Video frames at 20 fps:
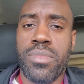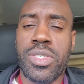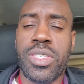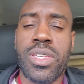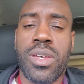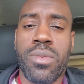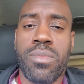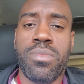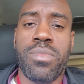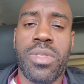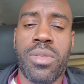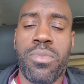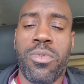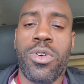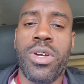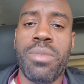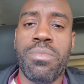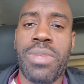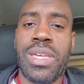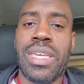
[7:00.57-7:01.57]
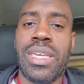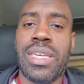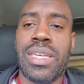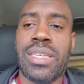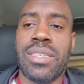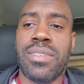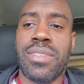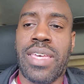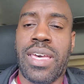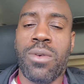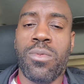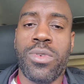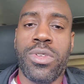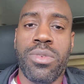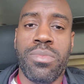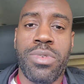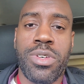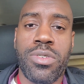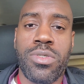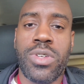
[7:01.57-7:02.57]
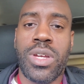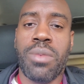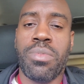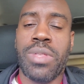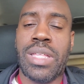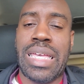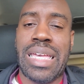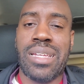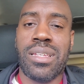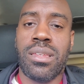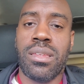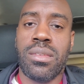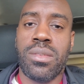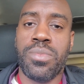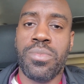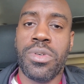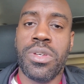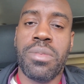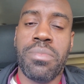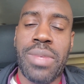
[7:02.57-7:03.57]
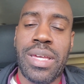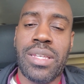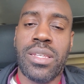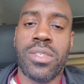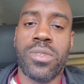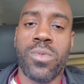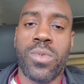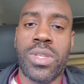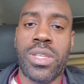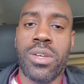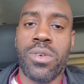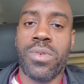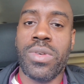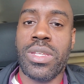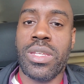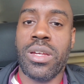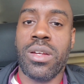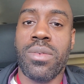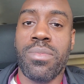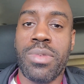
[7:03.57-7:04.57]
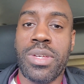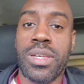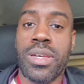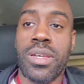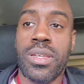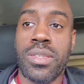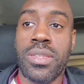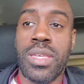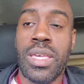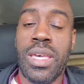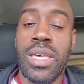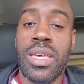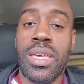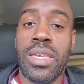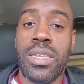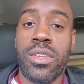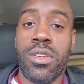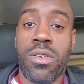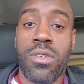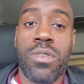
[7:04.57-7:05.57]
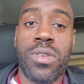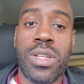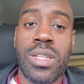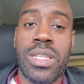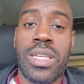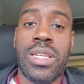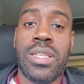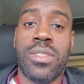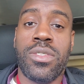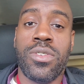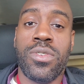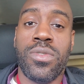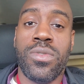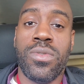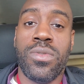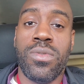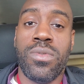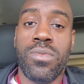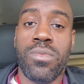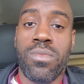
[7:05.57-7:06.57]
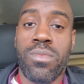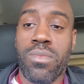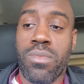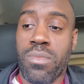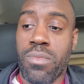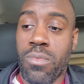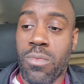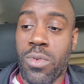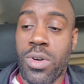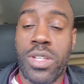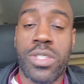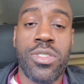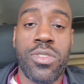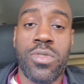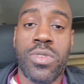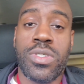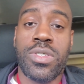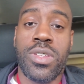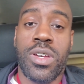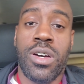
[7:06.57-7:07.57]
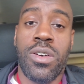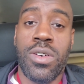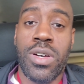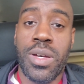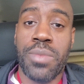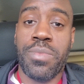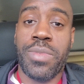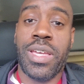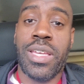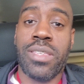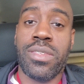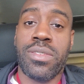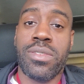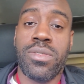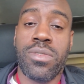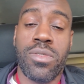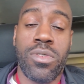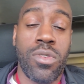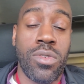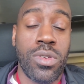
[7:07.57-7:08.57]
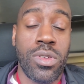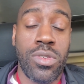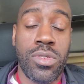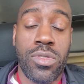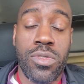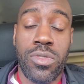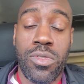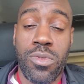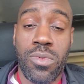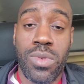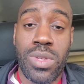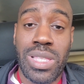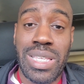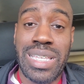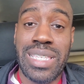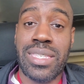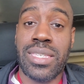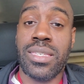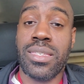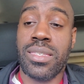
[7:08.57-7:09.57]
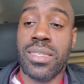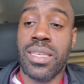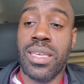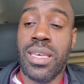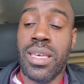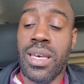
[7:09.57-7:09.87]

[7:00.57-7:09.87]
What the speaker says: so the point being is that when you build your applications, put a maintenance window in there, because you're going to need to want to install updates. You're going to do releases.